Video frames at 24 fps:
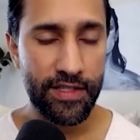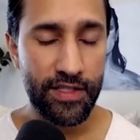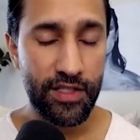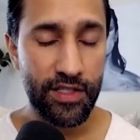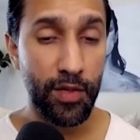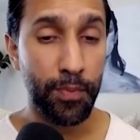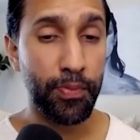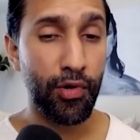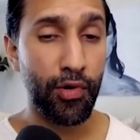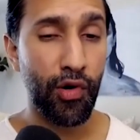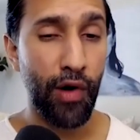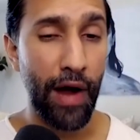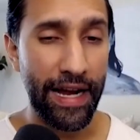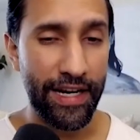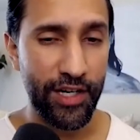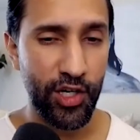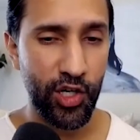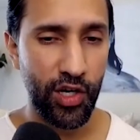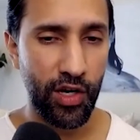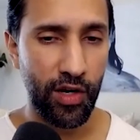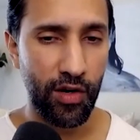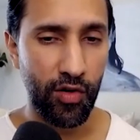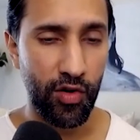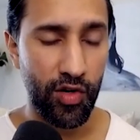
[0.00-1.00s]

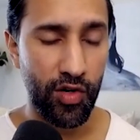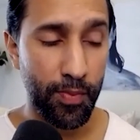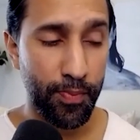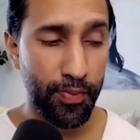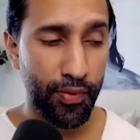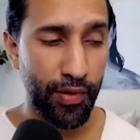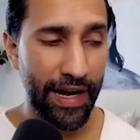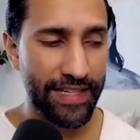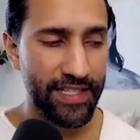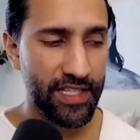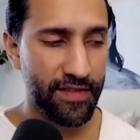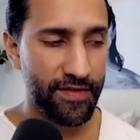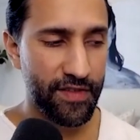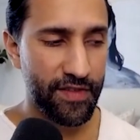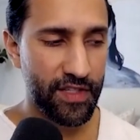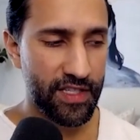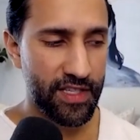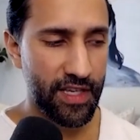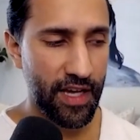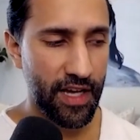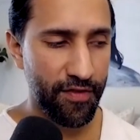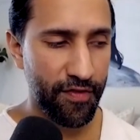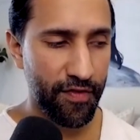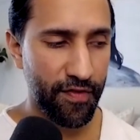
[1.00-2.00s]
depression or depressive
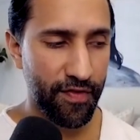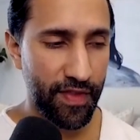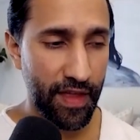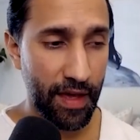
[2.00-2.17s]
stuff